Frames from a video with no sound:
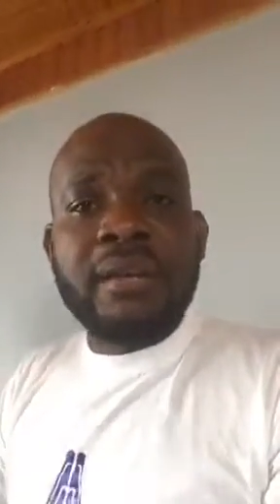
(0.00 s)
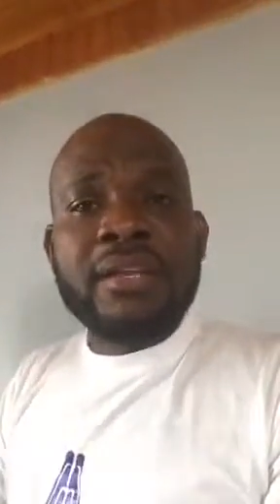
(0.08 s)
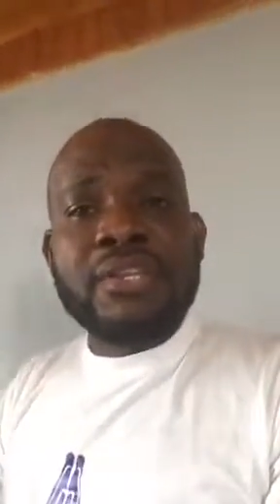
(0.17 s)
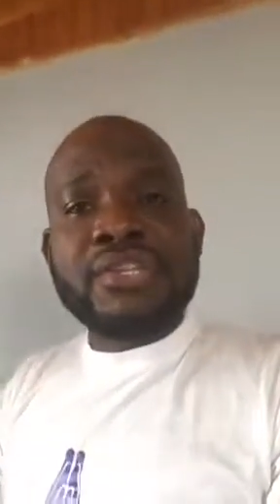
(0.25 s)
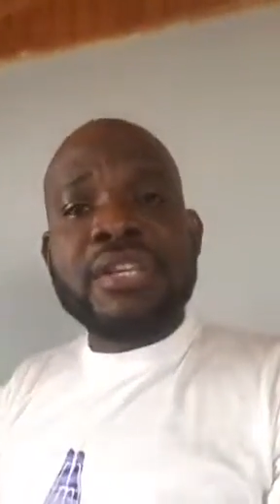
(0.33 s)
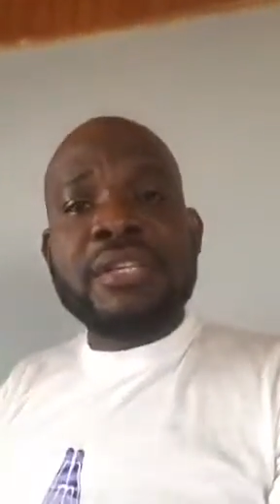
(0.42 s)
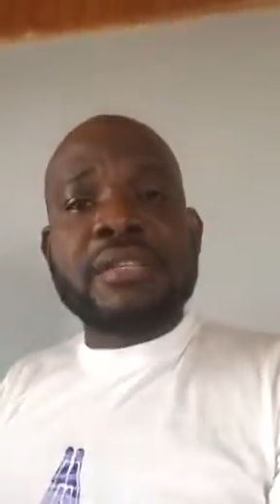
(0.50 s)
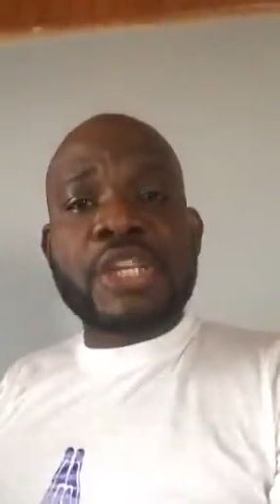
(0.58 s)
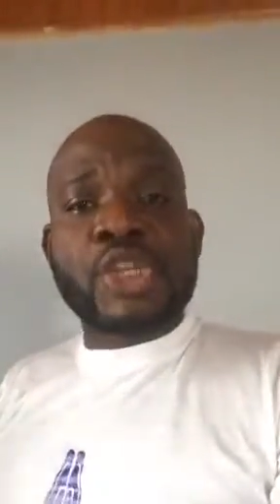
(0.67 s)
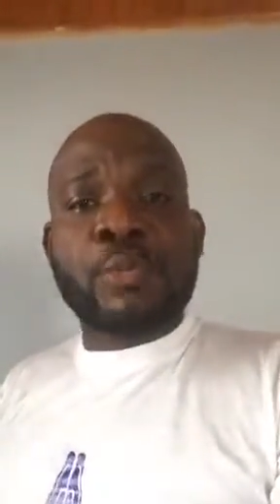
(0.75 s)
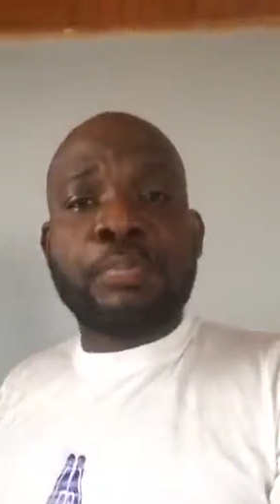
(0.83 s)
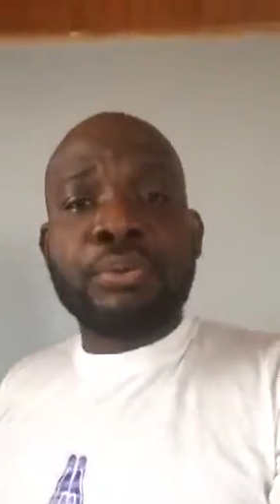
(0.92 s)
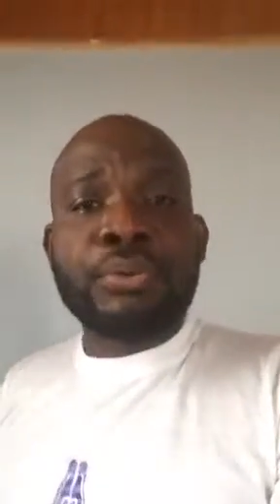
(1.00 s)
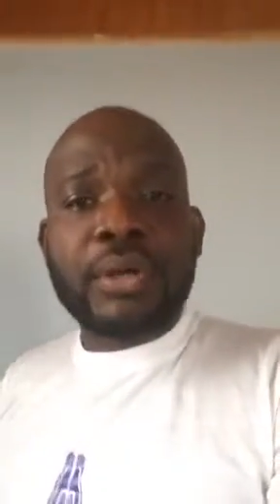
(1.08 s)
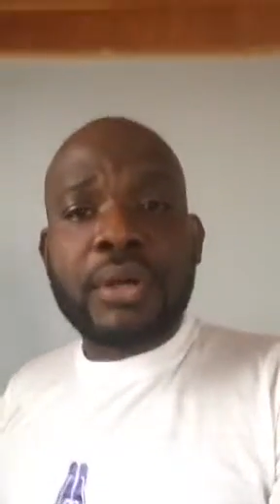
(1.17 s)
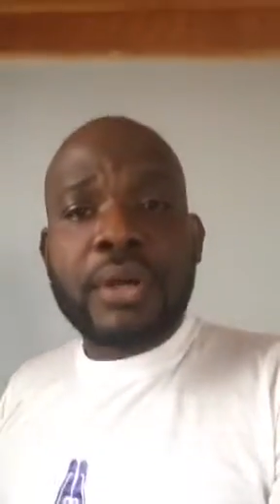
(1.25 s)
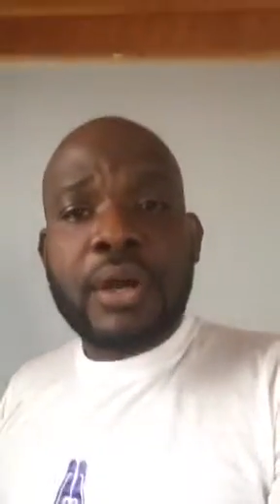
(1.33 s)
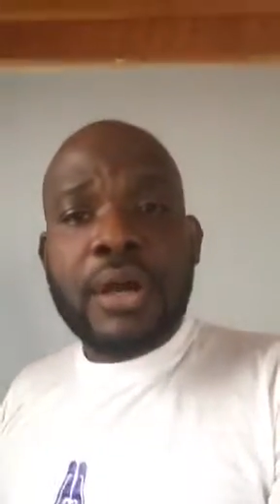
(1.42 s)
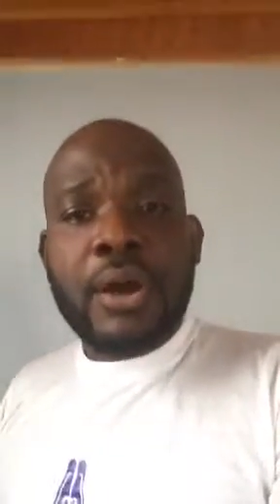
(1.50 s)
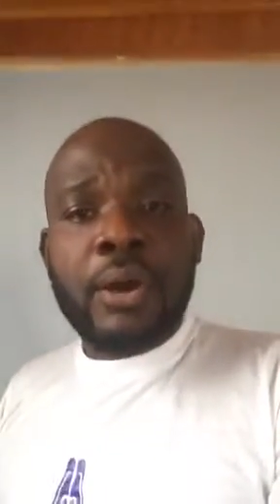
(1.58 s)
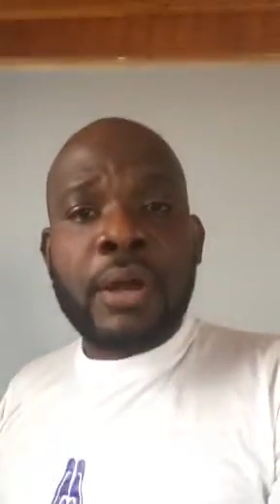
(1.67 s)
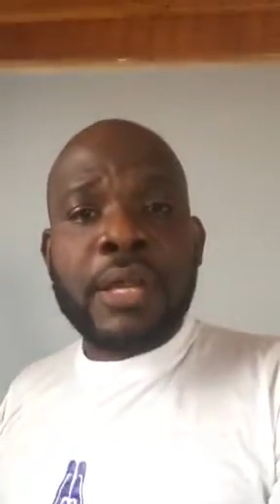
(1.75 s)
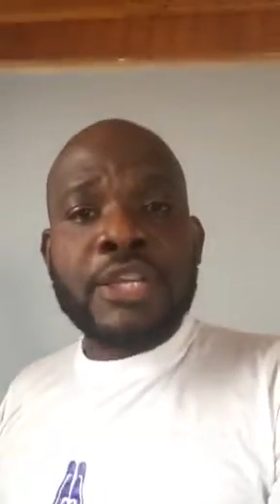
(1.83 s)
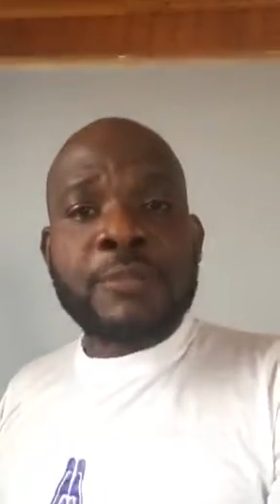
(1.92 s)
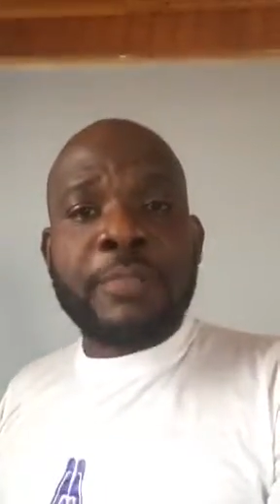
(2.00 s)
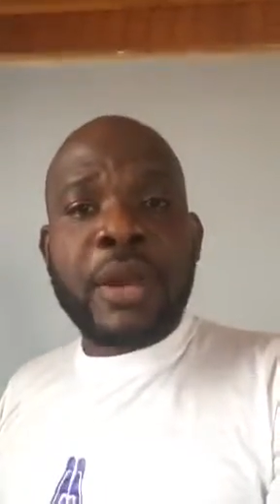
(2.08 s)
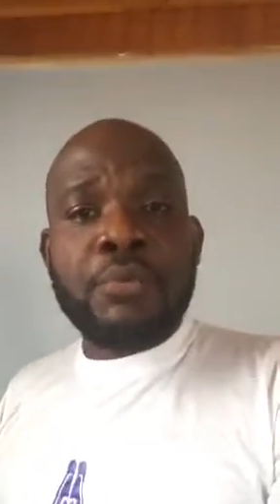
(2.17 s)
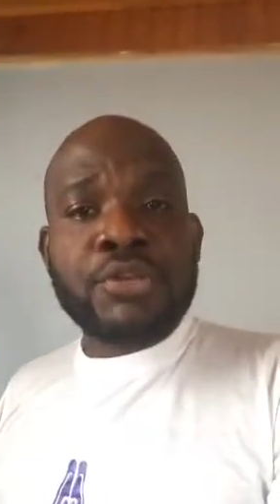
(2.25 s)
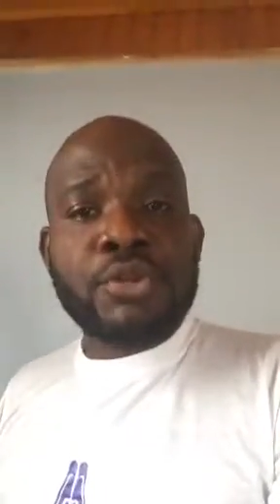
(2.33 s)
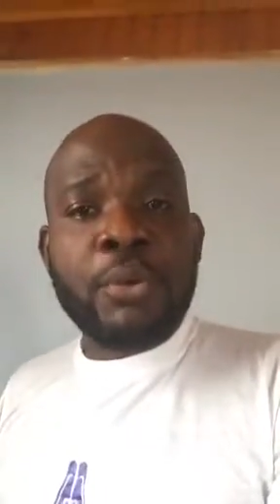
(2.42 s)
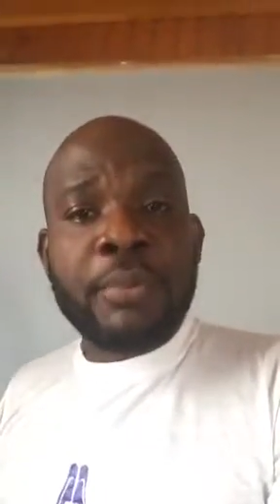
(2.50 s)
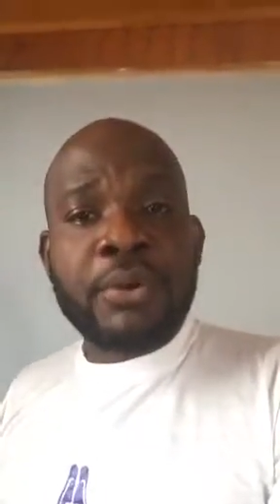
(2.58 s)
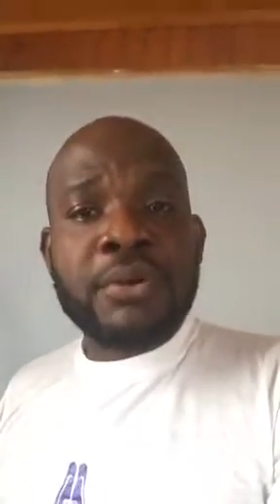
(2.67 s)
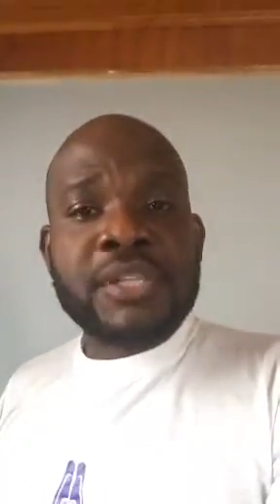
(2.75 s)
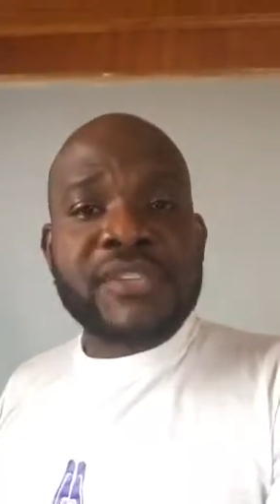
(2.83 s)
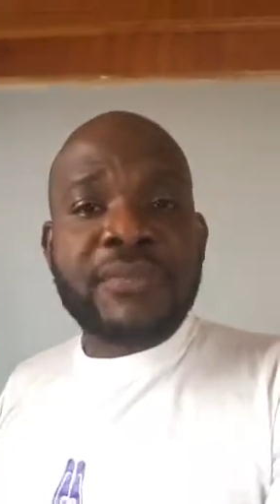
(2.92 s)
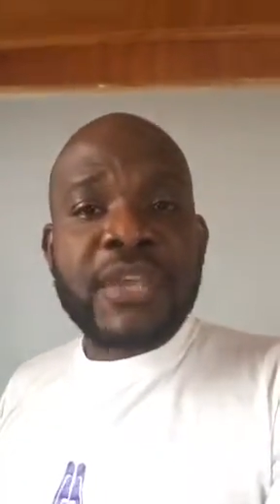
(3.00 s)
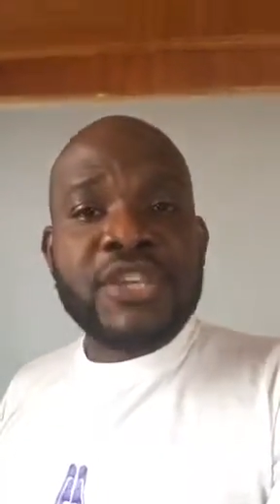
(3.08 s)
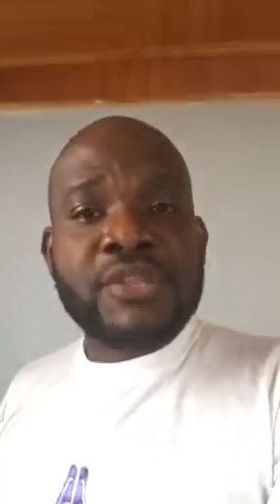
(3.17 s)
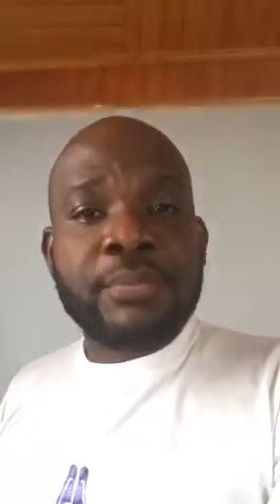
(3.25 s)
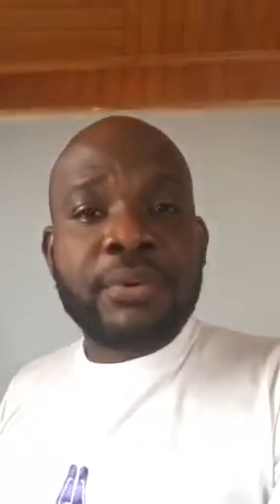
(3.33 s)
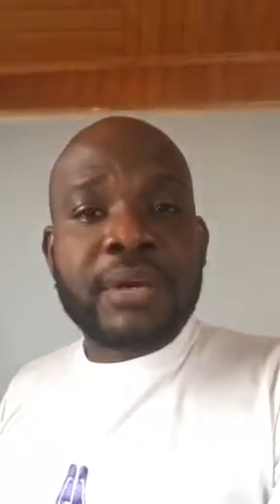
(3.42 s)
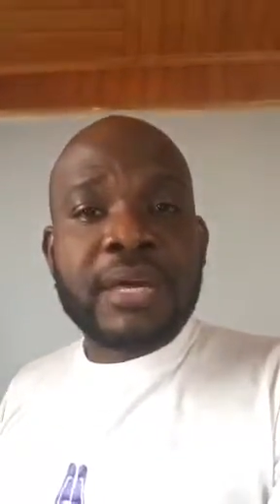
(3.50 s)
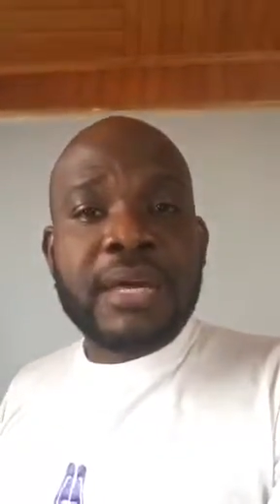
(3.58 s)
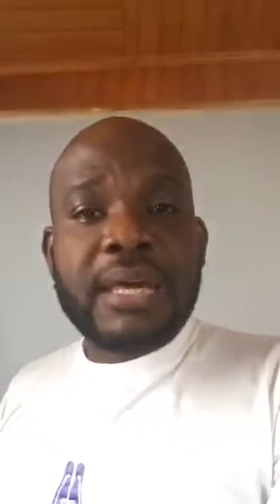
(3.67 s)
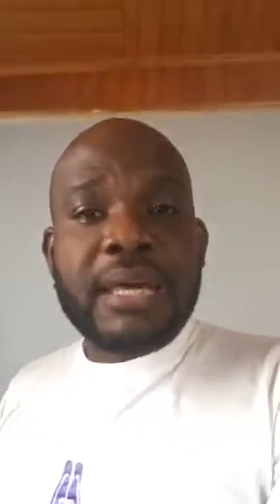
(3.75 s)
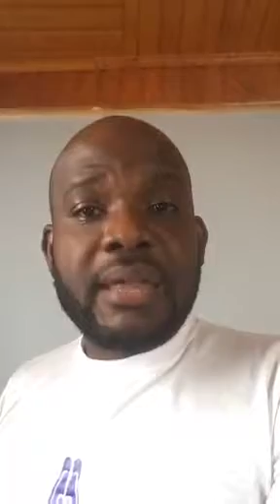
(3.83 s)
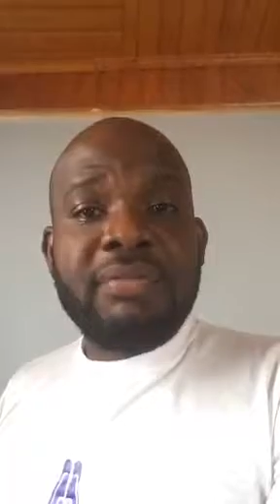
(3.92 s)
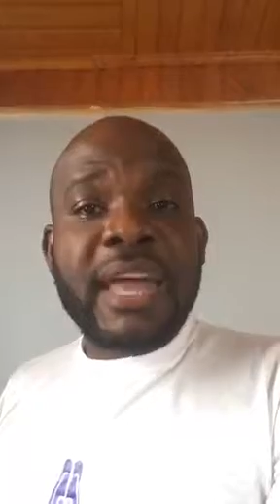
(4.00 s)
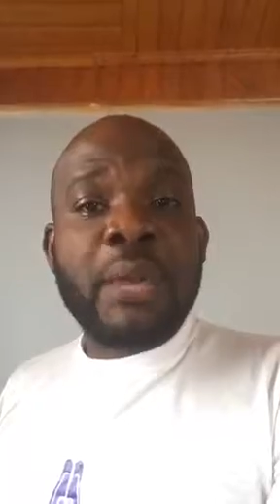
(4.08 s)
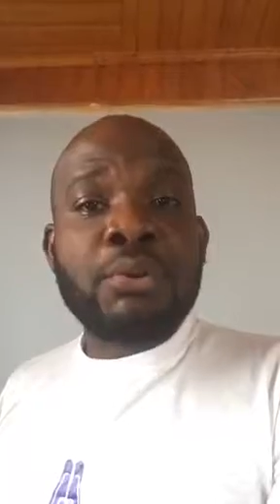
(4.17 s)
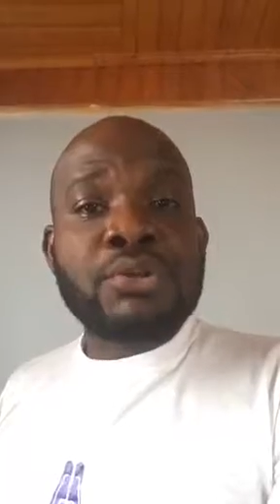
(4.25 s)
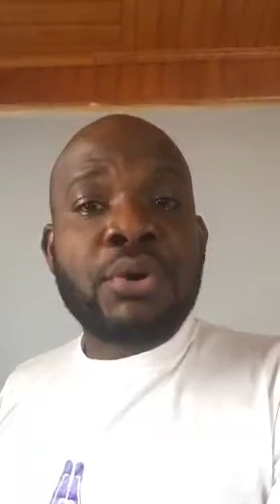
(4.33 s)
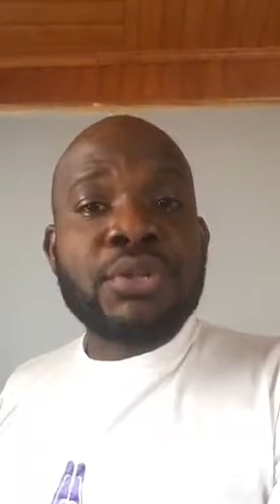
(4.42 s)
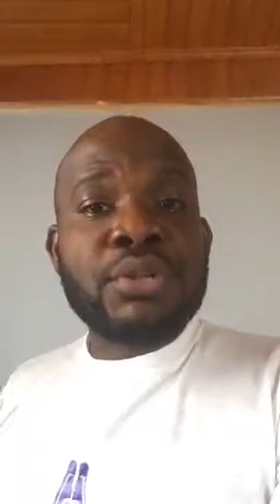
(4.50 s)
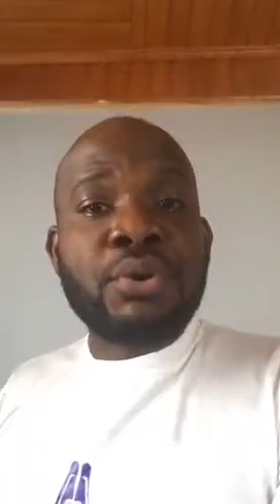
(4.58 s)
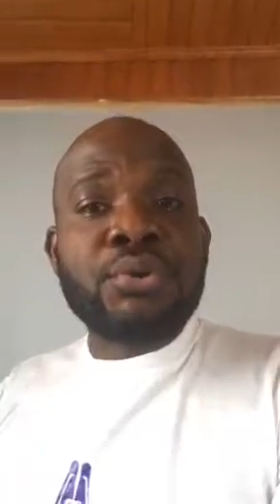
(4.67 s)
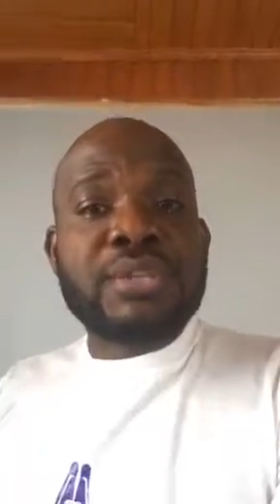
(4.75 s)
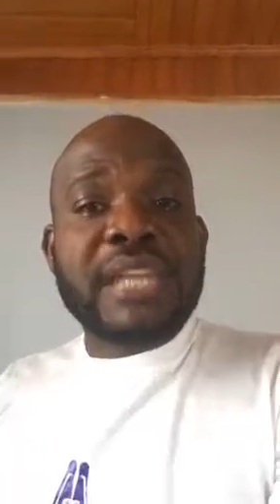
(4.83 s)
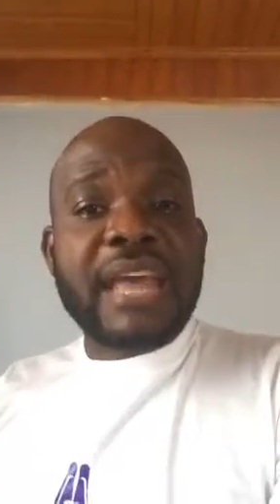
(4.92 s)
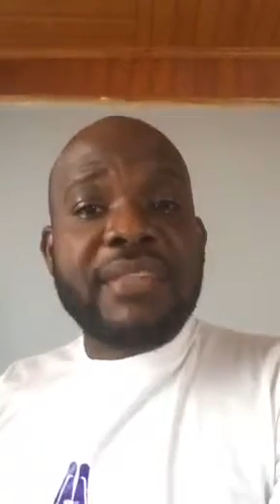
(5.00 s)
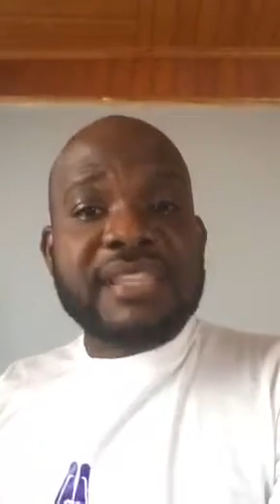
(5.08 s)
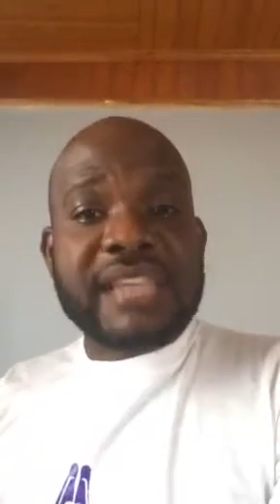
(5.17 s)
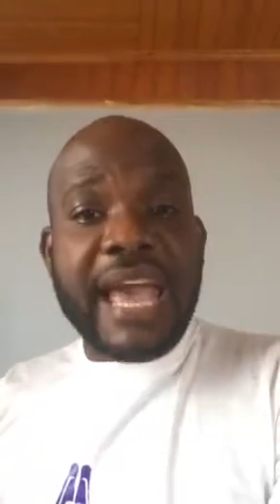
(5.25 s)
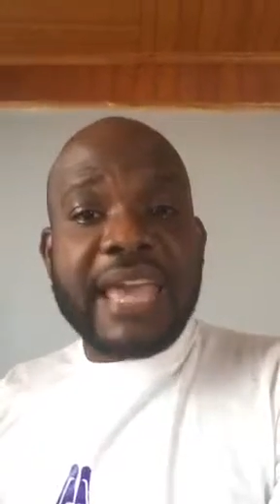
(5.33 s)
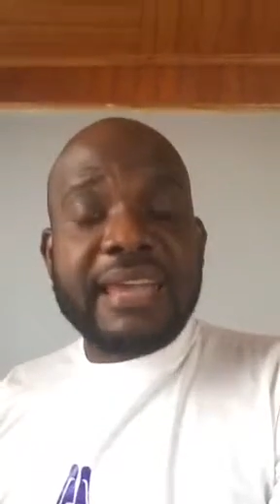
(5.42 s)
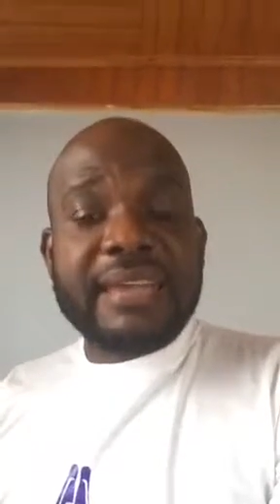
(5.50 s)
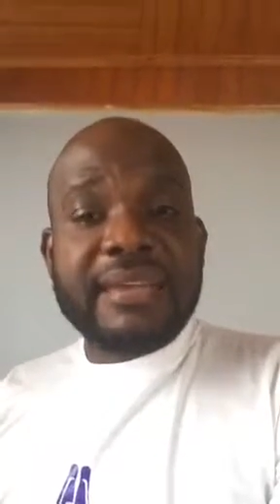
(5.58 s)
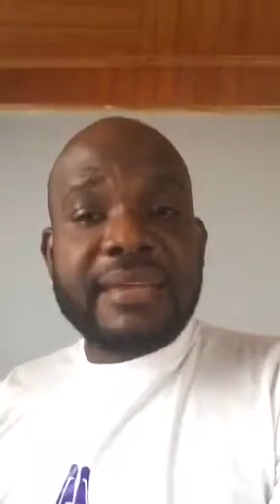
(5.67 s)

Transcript: Did Jesus put on his Periscope and on his Facebook that he was going to go to the other side?